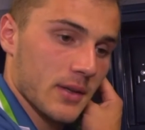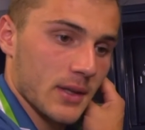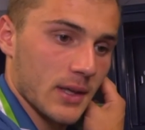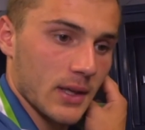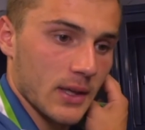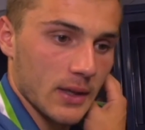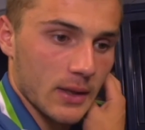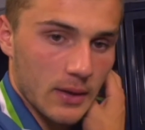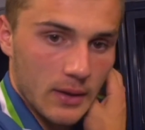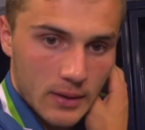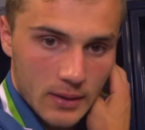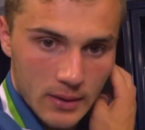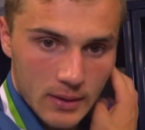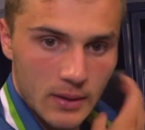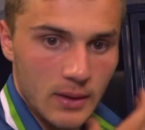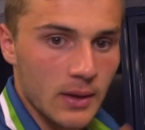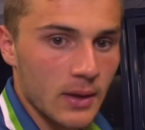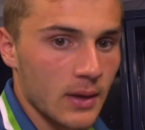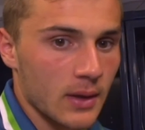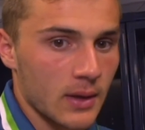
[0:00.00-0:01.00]
And then,
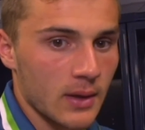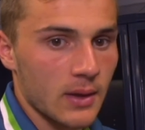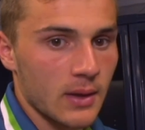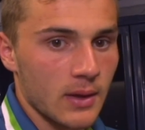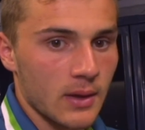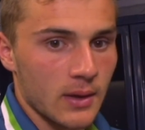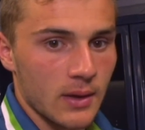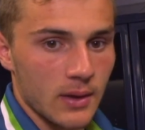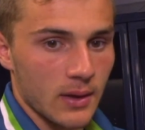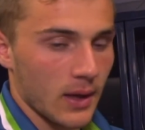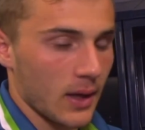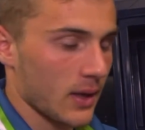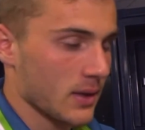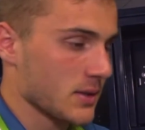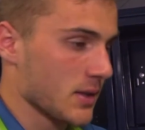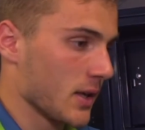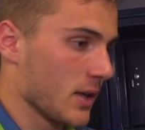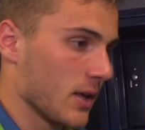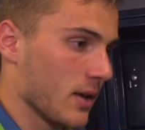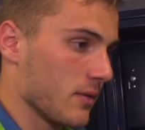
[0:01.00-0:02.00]

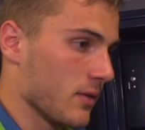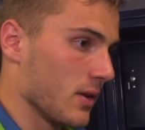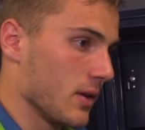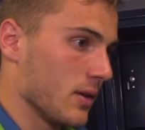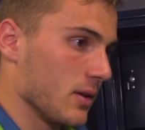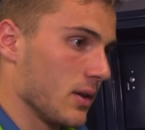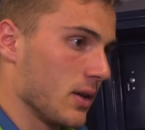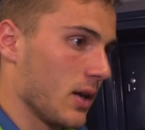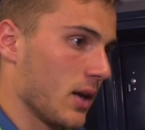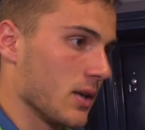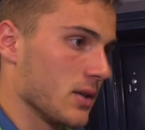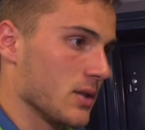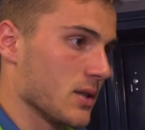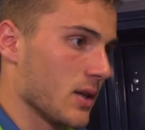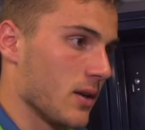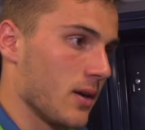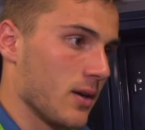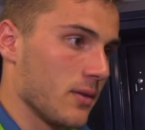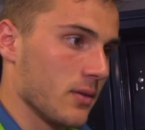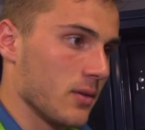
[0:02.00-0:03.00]
second half, they kind of
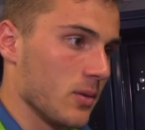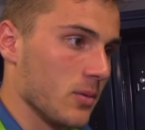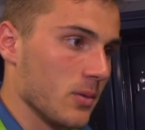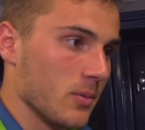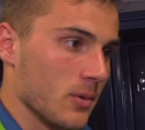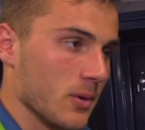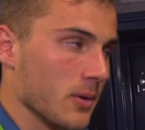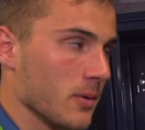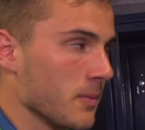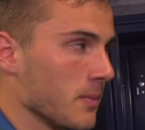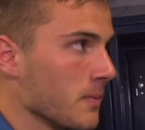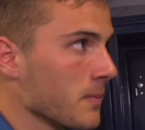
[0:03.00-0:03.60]
set off a little bit more.